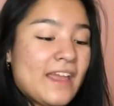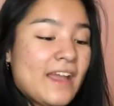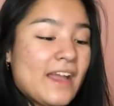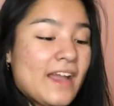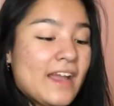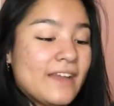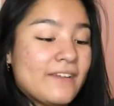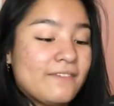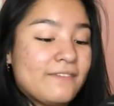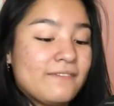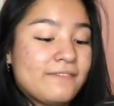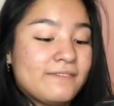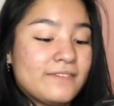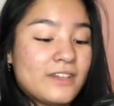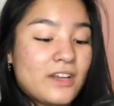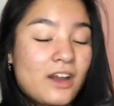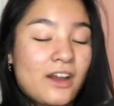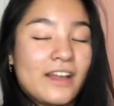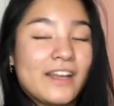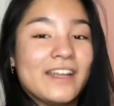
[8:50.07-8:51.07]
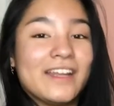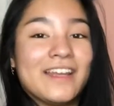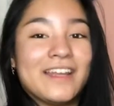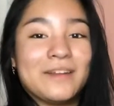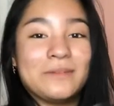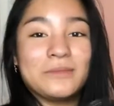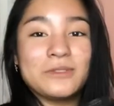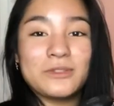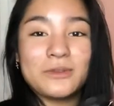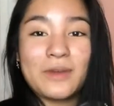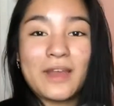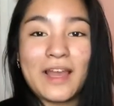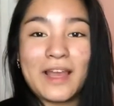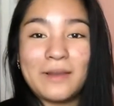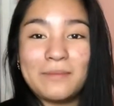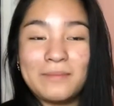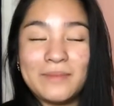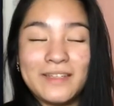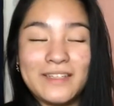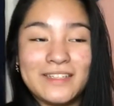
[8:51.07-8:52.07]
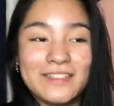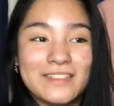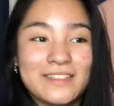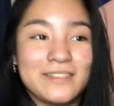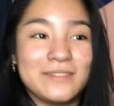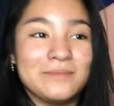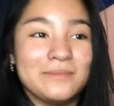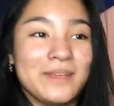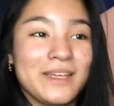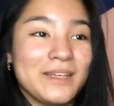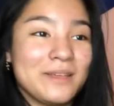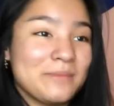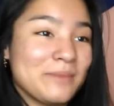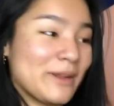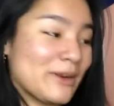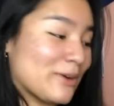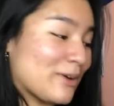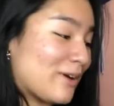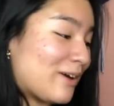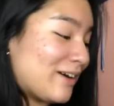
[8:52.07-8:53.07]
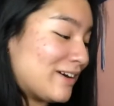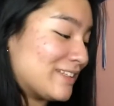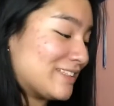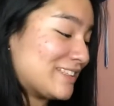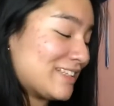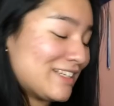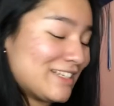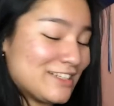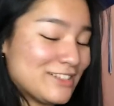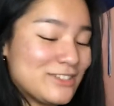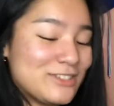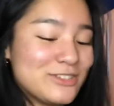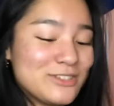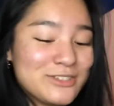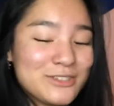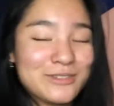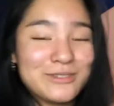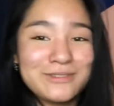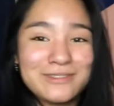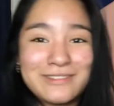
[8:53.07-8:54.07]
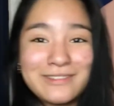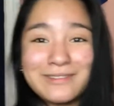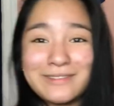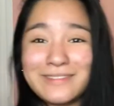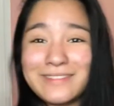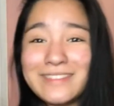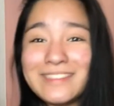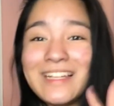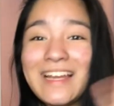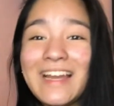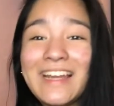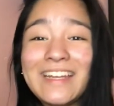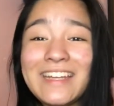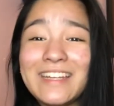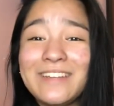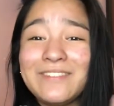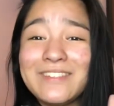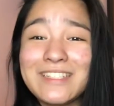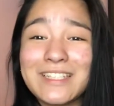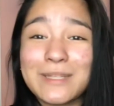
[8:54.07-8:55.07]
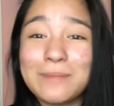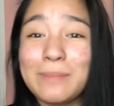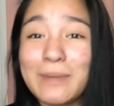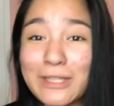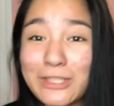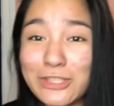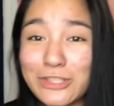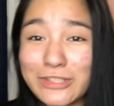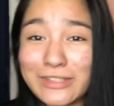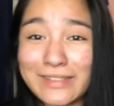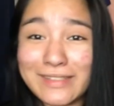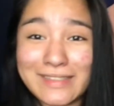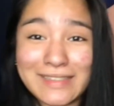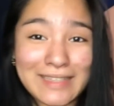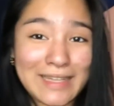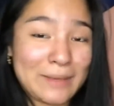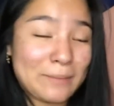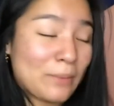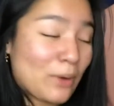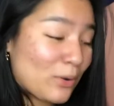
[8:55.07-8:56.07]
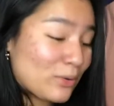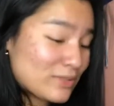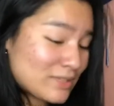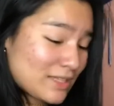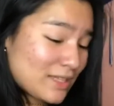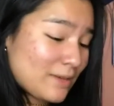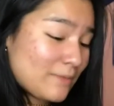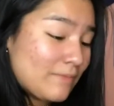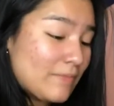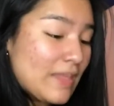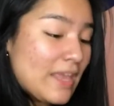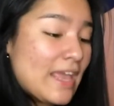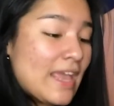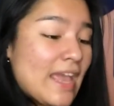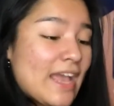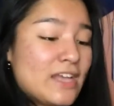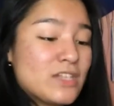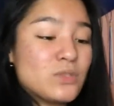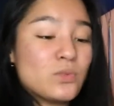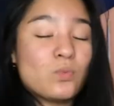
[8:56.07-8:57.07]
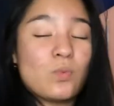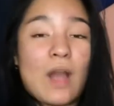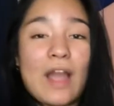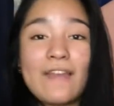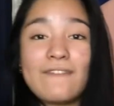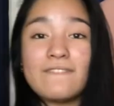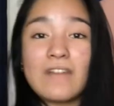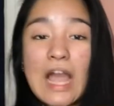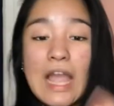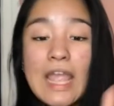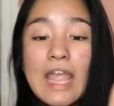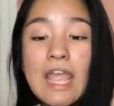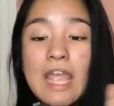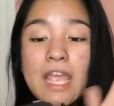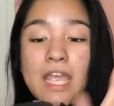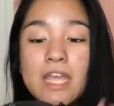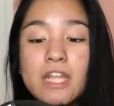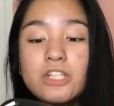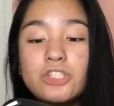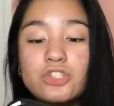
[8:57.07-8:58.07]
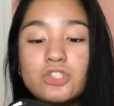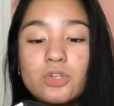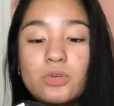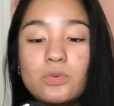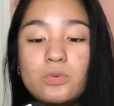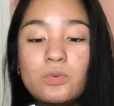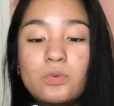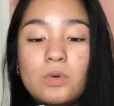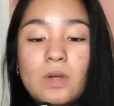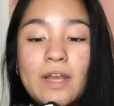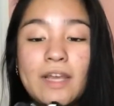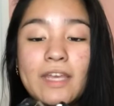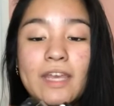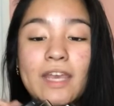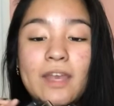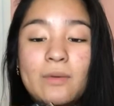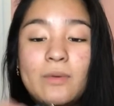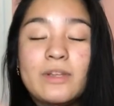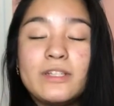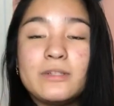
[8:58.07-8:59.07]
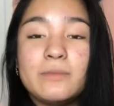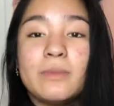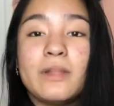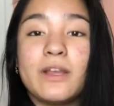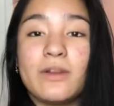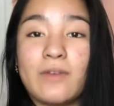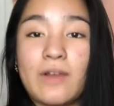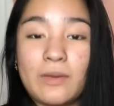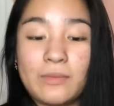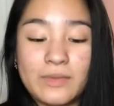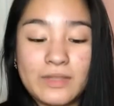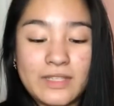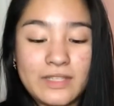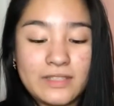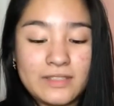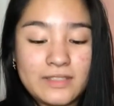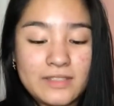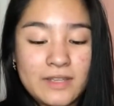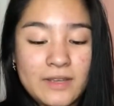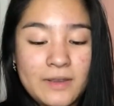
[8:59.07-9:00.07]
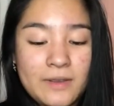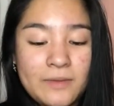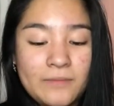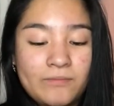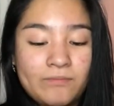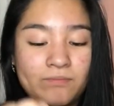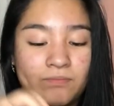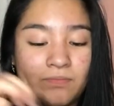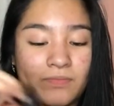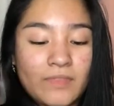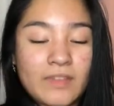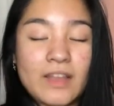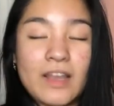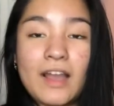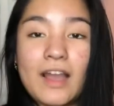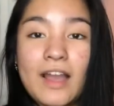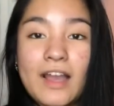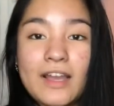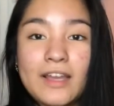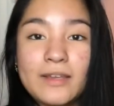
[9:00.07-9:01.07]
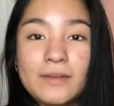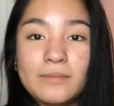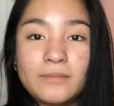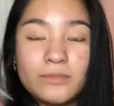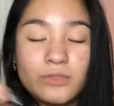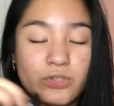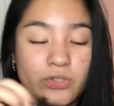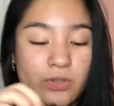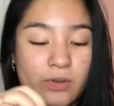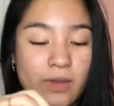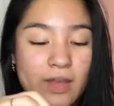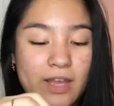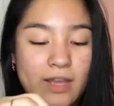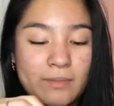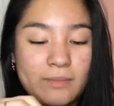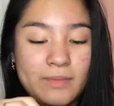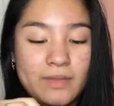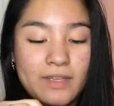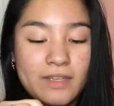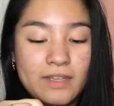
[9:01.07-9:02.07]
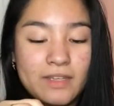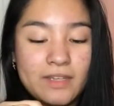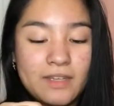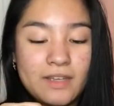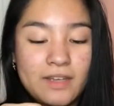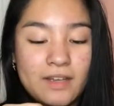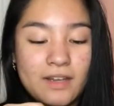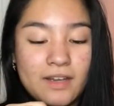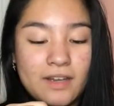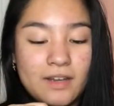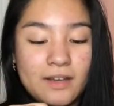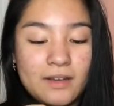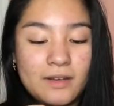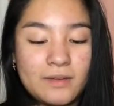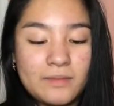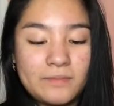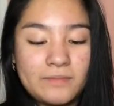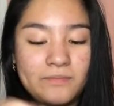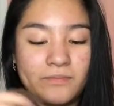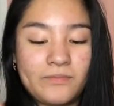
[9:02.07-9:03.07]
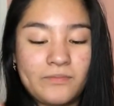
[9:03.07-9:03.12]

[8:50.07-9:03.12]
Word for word: I got it and I'm so happy to make better content. It's just so cool. I can even take pictures and like post them. It has Wi-Fi. It is so cool. I can't wait to play around with this. I'm so happy. Um,